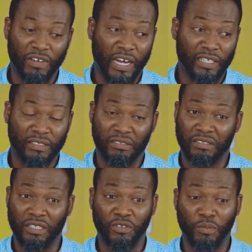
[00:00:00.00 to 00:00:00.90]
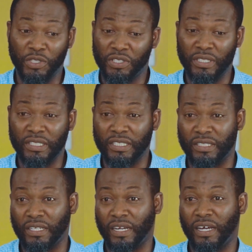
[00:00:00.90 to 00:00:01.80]
had certain
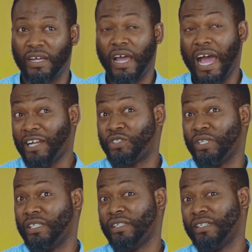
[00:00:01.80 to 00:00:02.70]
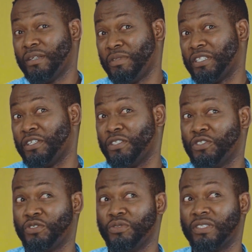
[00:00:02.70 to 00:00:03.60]
opportunities that are actually, let me tell you the
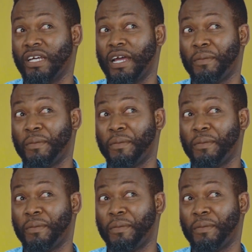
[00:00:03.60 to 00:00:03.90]
truth.